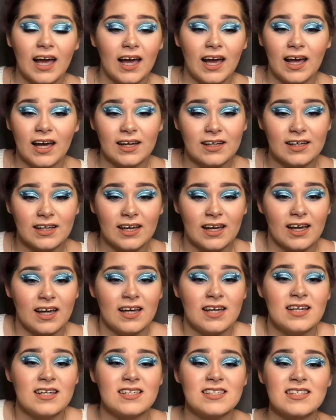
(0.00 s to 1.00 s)
And it
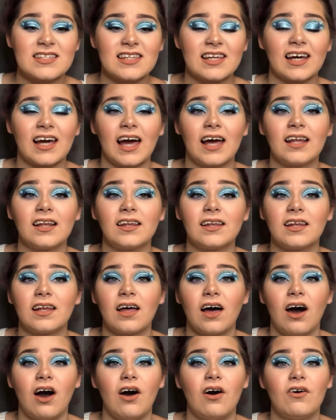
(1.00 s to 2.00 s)
is. Like, I
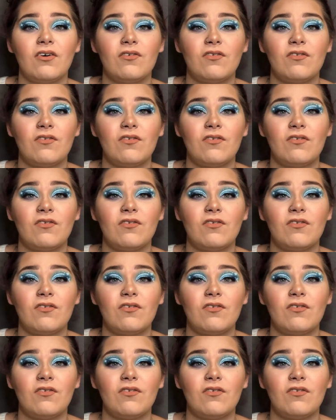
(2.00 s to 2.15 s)
love